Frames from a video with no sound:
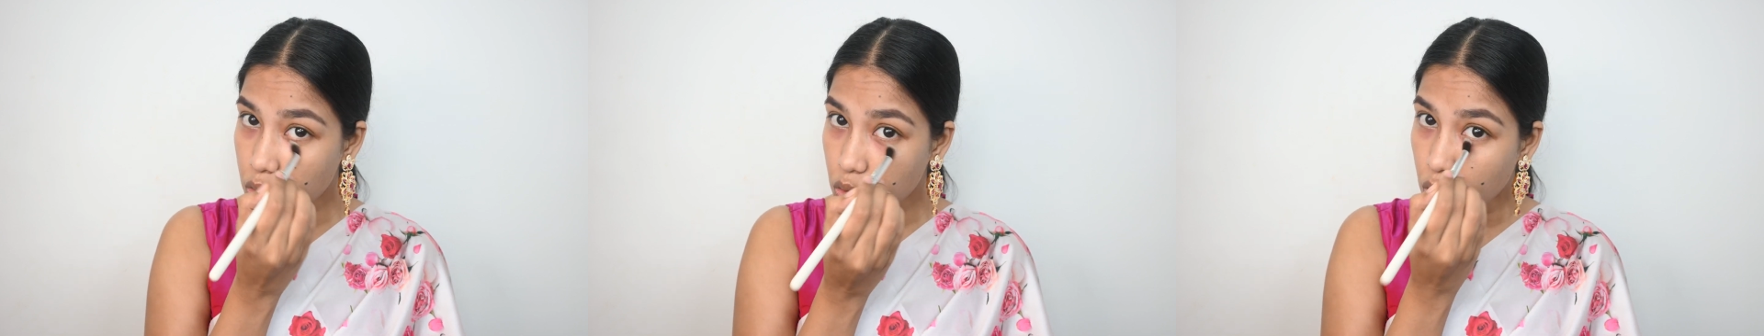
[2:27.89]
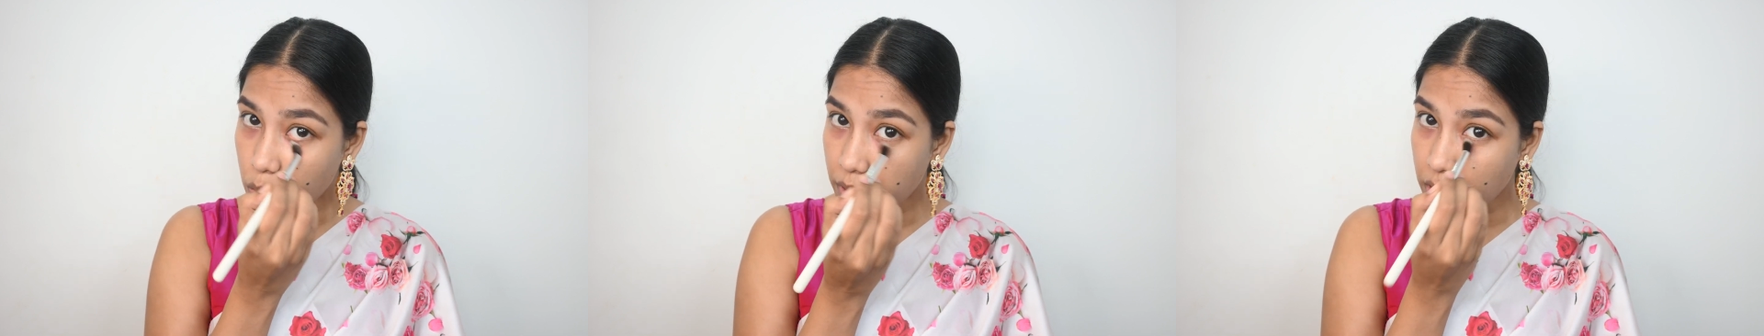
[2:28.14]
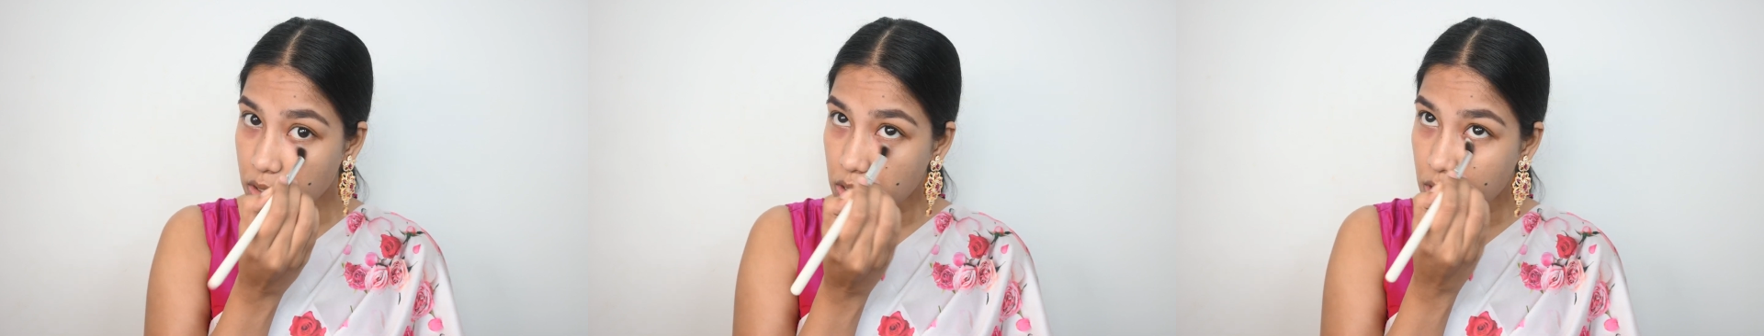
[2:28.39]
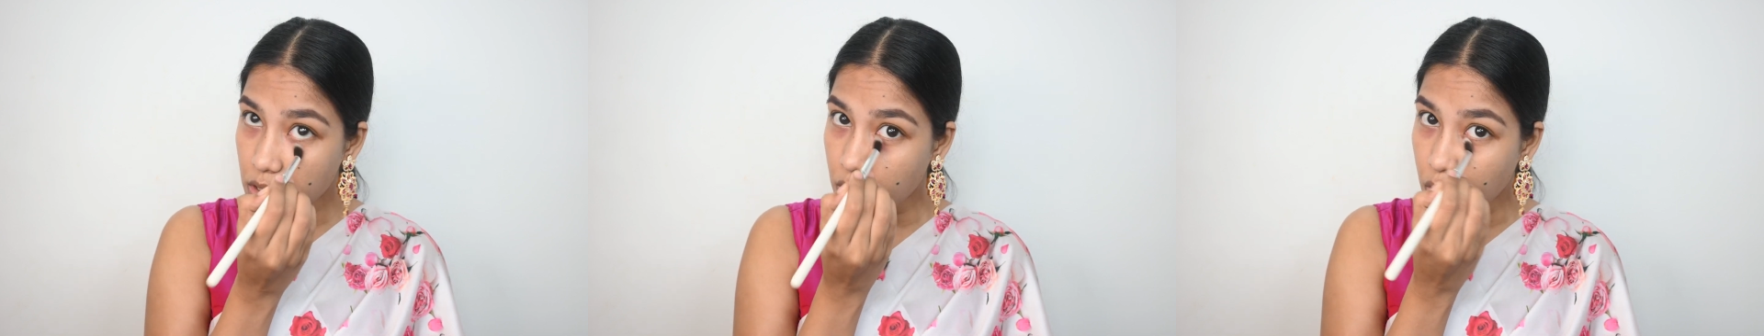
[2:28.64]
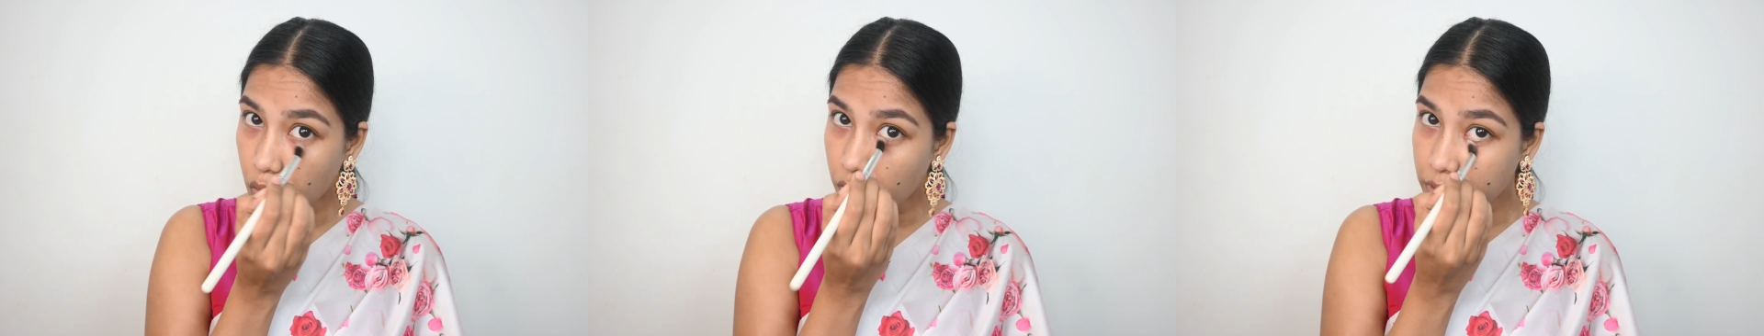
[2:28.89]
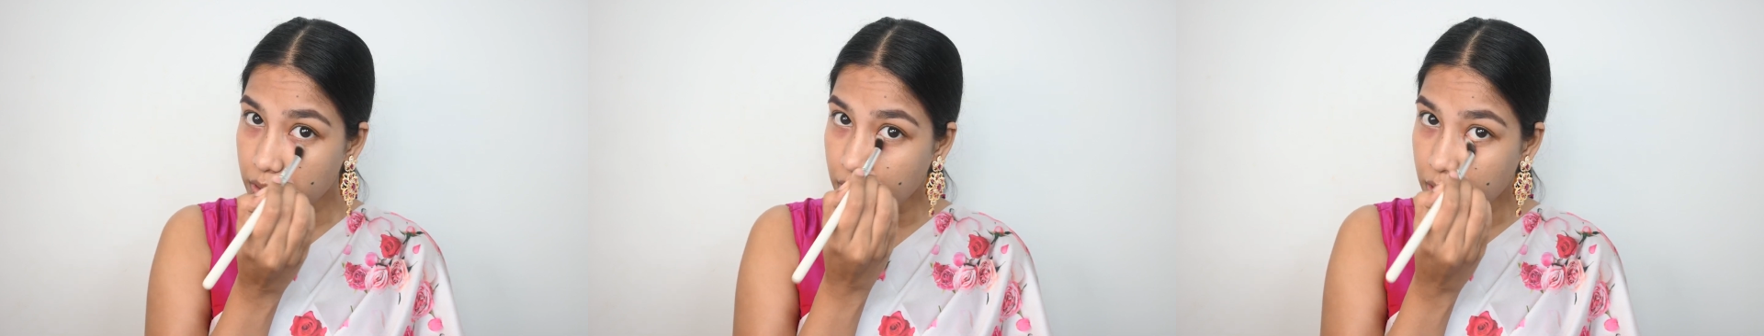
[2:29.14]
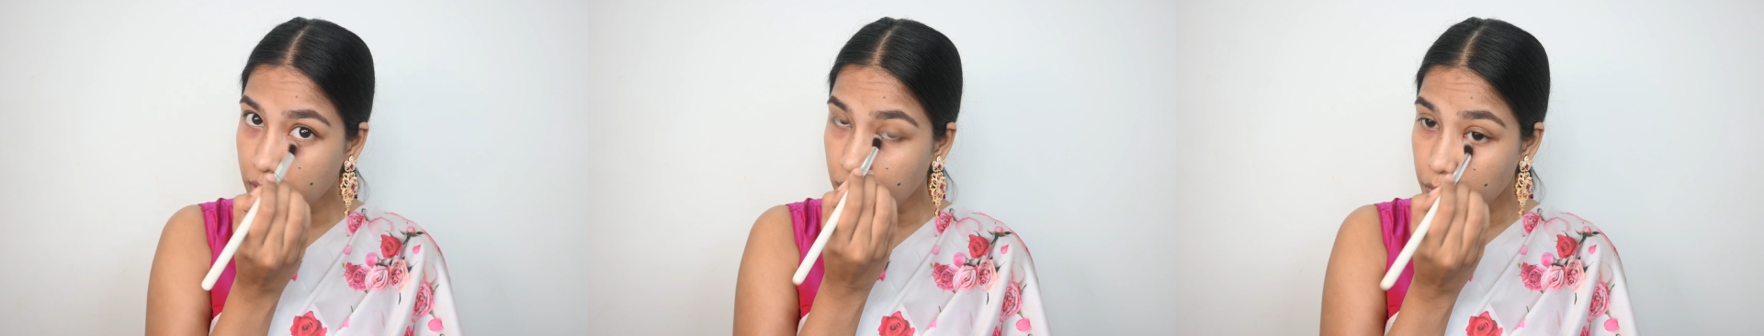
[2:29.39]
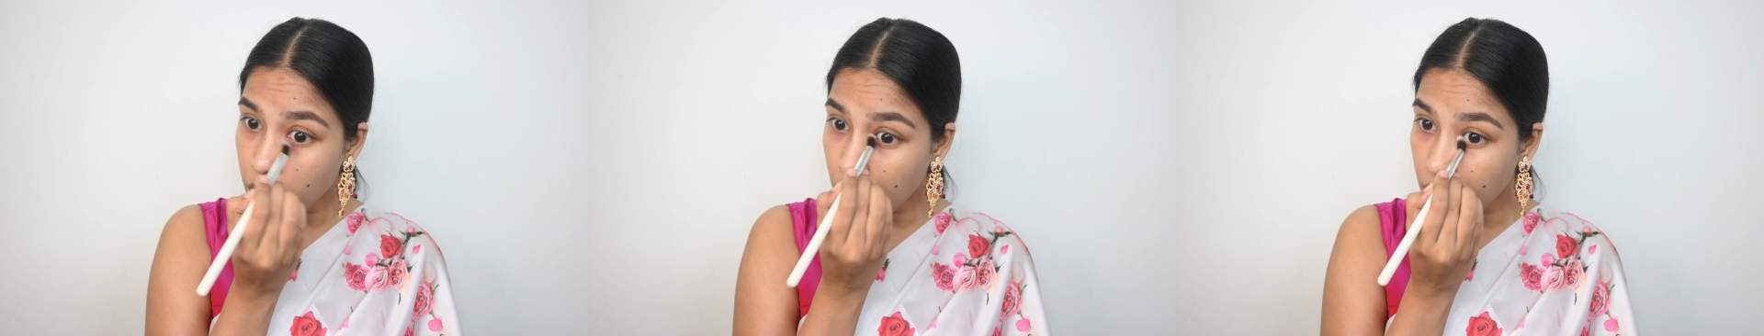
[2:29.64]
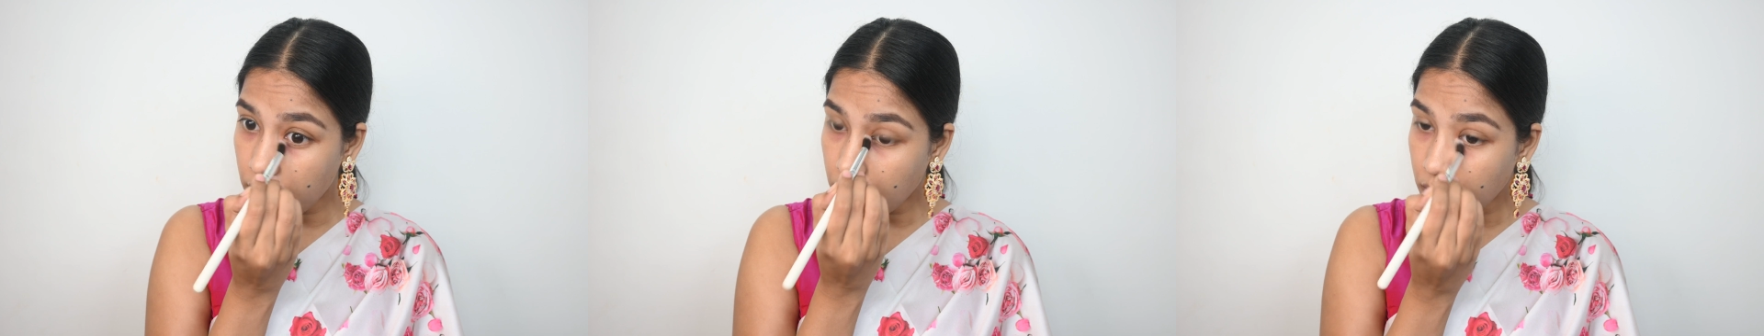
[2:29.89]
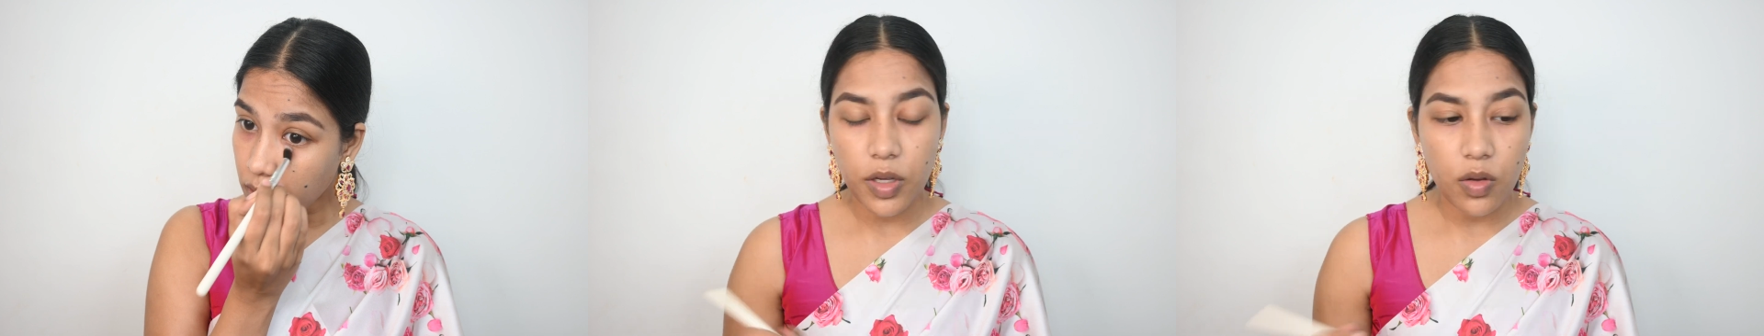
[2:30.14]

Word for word: so make sure you go with little product,